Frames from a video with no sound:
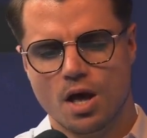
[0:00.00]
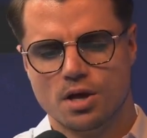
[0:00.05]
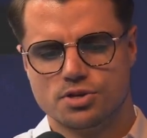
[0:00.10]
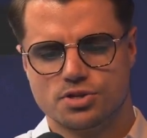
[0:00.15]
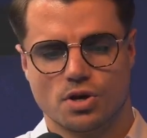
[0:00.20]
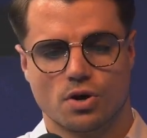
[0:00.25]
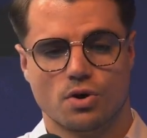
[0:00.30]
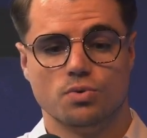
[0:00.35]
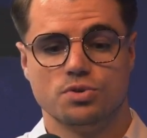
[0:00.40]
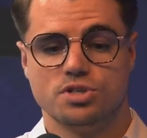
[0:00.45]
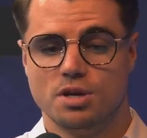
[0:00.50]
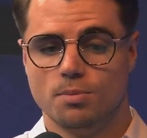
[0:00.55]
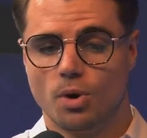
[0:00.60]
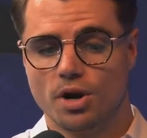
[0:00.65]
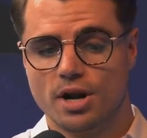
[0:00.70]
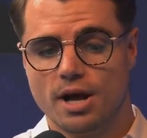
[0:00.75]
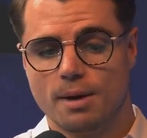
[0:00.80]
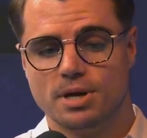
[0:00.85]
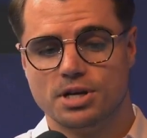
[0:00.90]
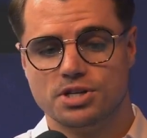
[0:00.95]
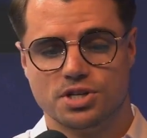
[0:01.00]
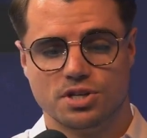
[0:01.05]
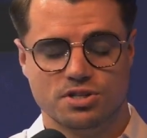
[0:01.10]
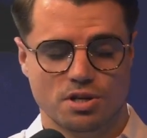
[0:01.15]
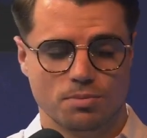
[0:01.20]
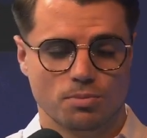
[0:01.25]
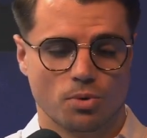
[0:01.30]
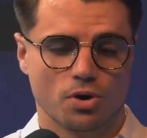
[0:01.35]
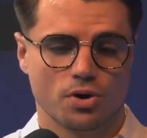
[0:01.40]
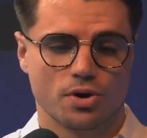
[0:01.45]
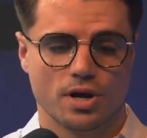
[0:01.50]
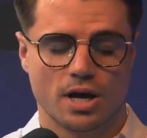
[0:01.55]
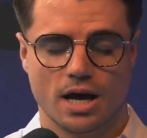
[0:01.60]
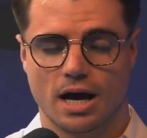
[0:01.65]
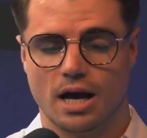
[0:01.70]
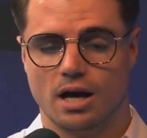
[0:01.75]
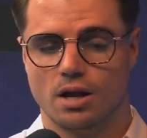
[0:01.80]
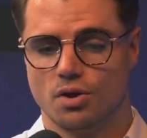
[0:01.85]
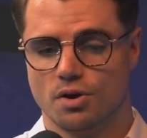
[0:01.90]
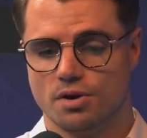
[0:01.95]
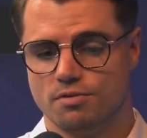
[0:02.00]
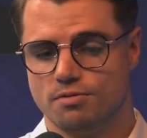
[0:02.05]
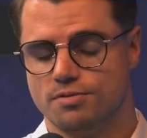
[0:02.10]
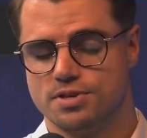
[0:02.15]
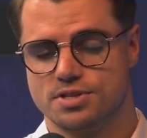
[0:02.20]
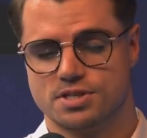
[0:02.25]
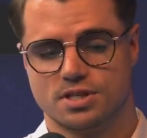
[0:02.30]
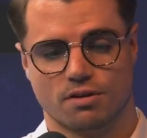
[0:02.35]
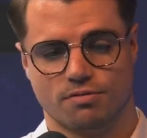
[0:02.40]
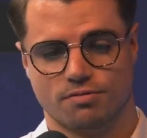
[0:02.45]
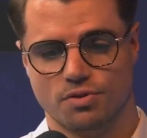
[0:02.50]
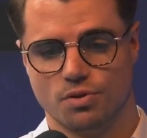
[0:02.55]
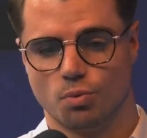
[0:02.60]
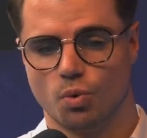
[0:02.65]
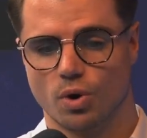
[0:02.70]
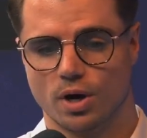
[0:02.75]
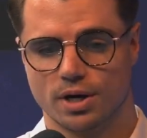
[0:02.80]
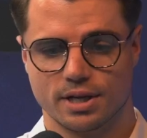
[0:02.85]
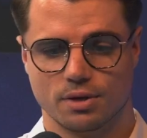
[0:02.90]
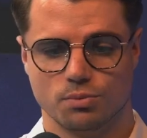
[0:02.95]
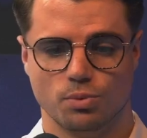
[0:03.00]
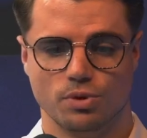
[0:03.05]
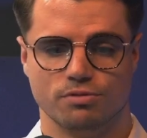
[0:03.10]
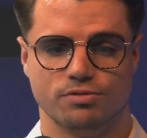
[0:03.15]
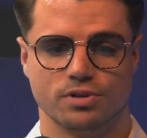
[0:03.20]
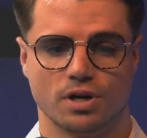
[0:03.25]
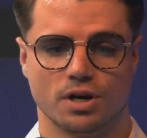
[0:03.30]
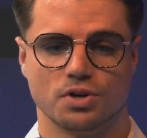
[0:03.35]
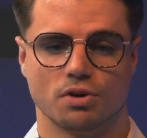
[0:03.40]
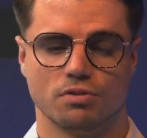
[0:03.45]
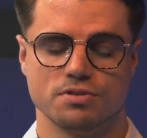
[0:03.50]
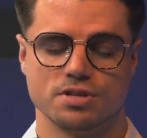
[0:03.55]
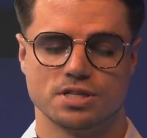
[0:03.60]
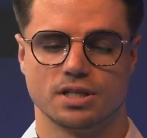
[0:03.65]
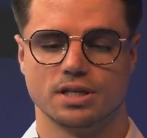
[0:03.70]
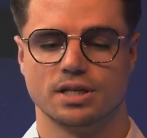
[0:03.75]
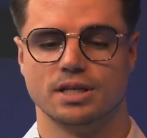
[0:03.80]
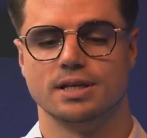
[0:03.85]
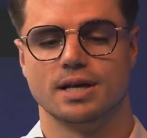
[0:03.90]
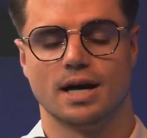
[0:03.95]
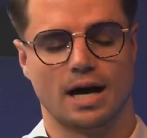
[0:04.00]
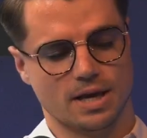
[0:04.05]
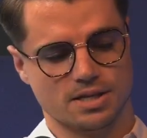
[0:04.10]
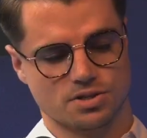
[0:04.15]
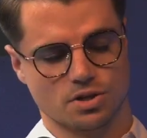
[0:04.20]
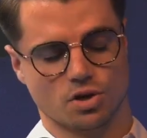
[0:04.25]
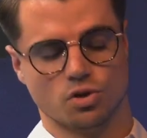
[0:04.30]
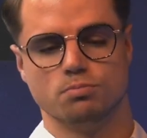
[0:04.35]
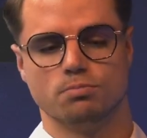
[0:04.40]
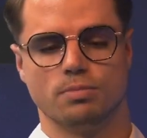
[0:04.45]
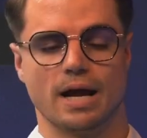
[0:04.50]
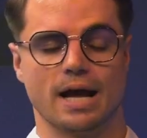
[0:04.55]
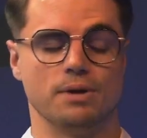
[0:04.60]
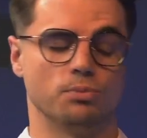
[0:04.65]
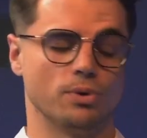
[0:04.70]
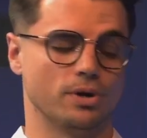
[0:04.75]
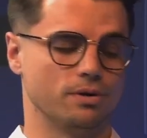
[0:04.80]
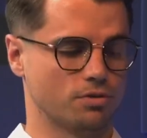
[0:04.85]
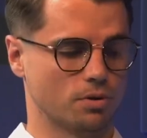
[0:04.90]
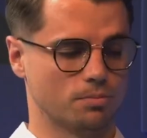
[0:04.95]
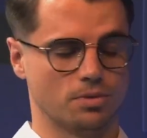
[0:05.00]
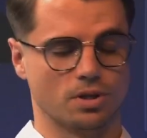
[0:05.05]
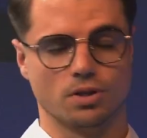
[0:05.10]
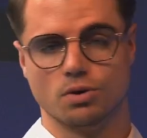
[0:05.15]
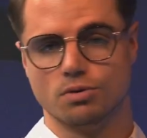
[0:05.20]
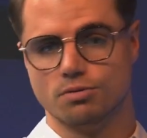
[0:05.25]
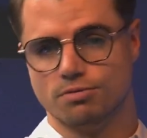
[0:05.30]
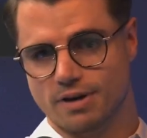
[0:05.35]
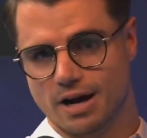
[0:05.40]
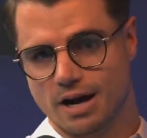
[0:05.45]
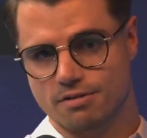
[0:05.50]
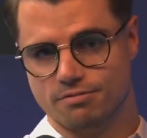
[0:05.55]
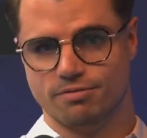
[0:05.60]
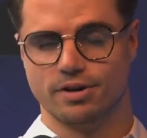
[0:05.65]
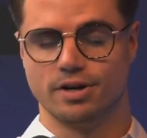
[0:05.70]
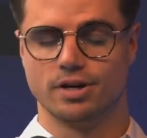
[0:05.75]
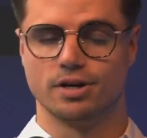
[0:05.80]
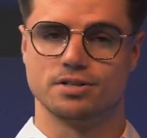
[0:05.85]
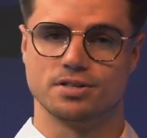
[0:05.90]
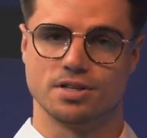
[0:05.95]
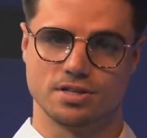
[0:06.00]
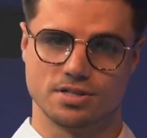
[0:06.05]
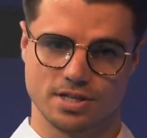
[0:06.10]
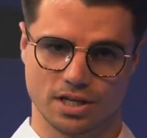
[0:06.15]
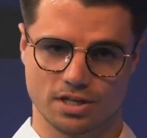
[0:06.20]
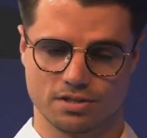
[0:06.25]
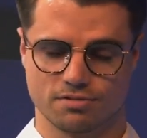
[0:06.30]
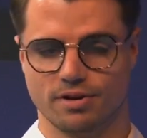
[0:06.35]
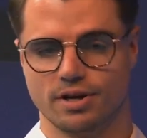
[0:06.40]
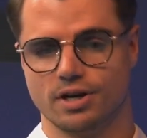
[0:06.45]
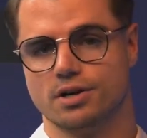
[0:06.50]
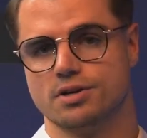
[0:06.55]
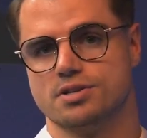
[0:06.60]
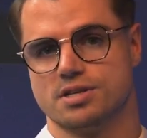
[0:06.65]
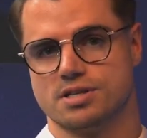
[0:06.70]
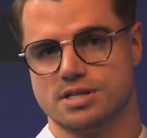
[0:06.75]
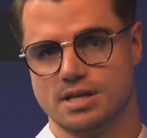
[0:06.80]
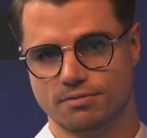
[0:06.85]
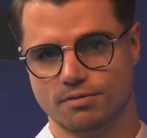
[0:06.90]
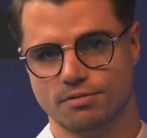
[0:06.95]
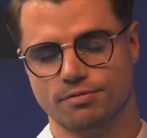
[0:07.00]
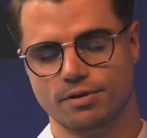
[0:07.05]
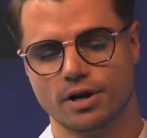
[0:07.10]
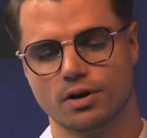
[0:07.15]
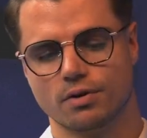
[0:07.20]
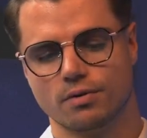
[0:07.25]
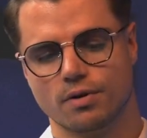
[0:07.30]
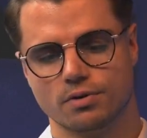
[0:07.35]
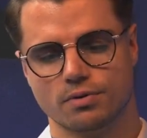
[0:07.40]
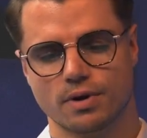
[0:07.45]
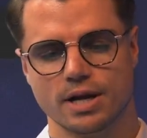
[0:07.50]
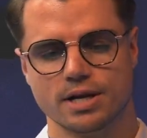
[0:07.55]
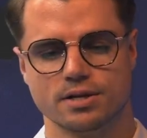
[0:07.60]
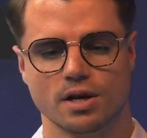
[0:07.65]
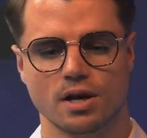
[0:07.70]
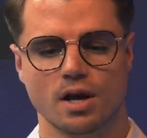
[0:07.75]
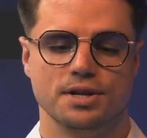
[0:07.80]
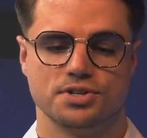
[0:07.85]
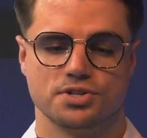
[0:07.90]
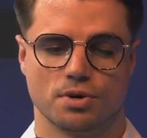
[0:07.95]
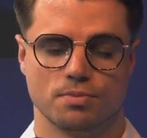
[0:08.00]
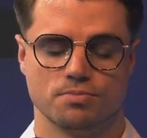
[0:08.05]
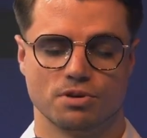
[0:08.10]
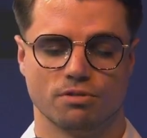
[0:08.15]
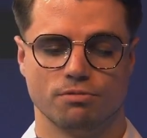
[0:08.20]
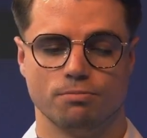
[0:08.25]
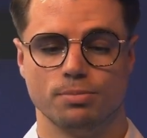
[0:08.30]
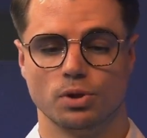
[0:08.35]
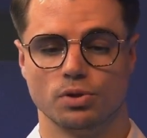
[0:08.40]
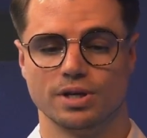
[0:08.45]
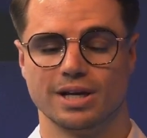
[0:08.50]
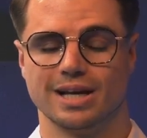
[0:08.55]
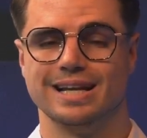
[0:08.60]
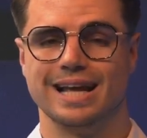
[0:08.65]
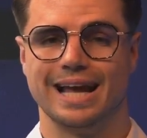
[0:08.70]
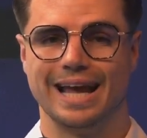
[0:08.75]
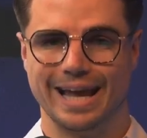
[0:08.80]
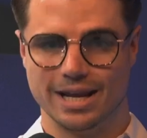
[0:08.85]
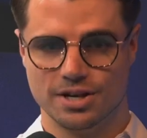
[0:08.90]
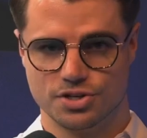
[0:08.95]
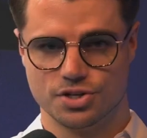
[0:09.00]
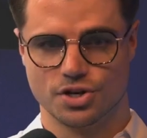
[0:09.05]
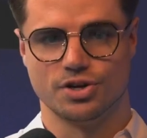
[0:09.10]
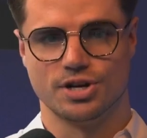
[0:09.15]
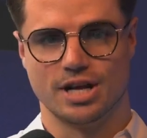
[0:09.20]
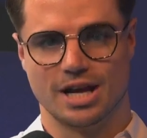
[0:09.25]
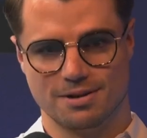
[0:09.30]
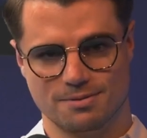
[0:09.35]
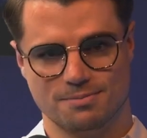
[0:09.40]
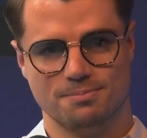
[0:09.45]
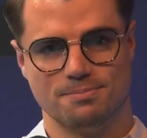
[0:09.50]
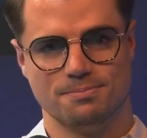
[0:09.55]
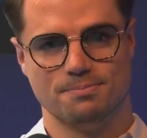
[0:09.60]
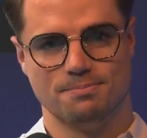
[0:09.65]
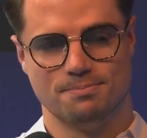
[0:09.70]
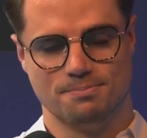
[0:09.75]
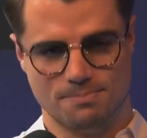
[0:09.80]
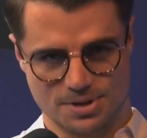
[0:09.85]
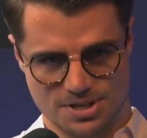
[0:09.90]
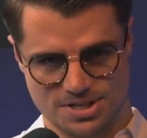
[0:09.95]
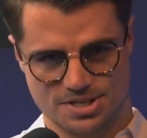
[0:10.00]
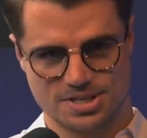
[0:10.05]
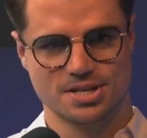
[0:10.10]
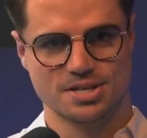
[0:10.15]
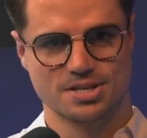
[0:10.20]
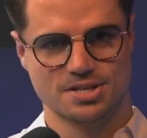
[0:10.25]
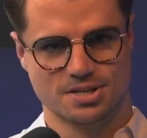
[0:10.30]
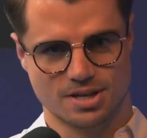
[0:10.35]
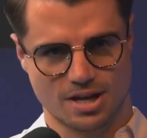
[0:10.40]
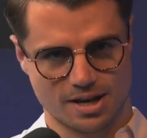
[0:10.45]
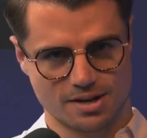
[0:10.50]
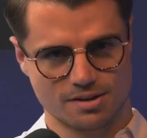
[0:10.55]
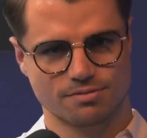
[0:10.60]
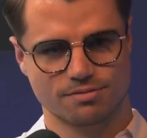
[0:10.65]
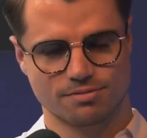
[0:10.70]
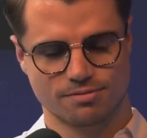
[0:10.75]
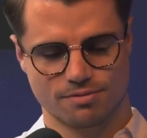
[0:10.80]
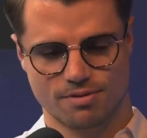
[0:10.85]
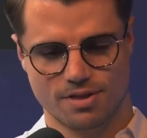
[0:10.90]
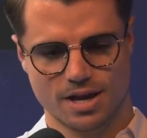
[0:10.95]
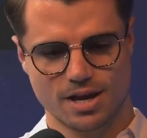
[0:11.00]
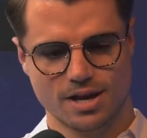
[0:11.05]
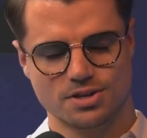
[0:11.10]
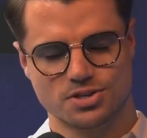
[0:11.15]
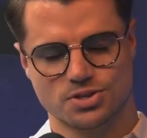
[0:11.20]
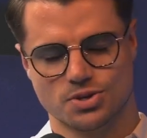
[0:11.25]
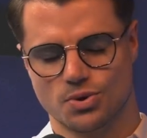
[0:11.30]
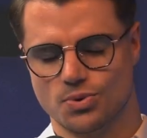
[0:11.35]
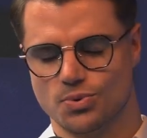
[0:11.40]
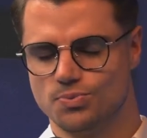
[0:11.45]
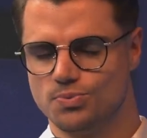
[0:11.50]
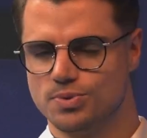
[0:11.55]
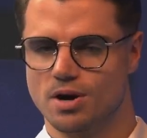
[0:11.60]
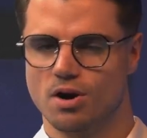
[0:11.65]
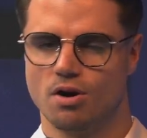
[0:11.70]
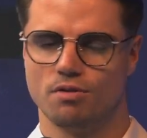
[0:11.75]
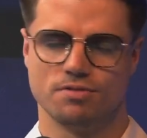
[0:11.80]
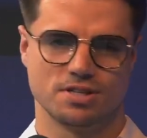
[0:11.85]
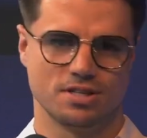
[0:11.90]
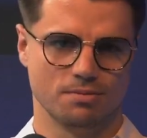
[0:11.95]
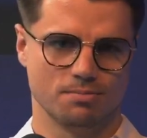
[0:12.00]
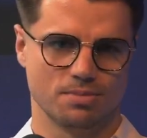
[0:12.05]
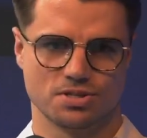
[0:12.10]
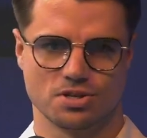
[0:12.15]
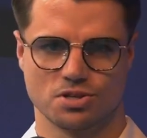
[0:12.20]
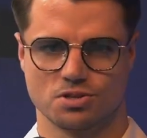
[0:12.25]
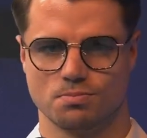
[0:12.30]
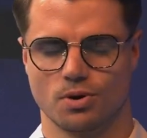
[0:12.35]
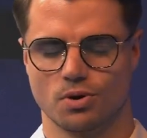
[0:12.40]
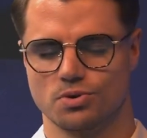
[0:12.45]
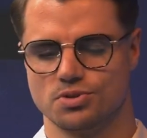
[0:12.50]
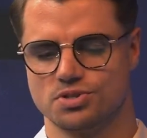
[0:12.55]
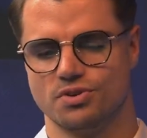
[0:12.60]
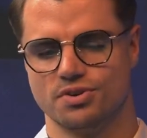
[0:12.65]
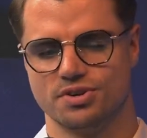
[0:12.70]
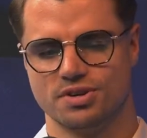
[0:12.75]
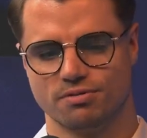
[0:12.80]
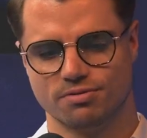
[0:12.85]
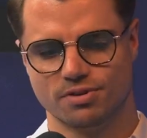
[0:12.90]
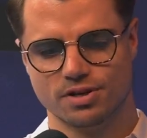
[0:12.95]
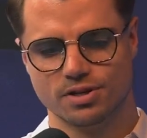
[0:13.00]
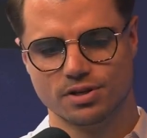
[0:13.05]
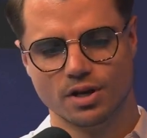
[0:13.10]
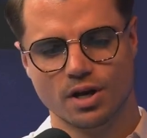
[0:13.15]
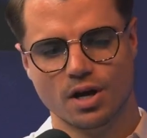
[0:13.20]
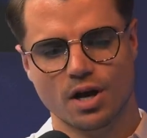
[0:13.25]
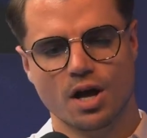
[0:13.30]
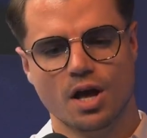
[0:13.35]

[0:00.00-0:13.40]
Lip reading: So Timon, I mentioned Timon, a lot of the stuff and the work that we've done, obviously his own brand went from a low 5-figure to 6-figure to 7-figure run rate in terms of building an internet business kind of thing. So their obviously business models are different.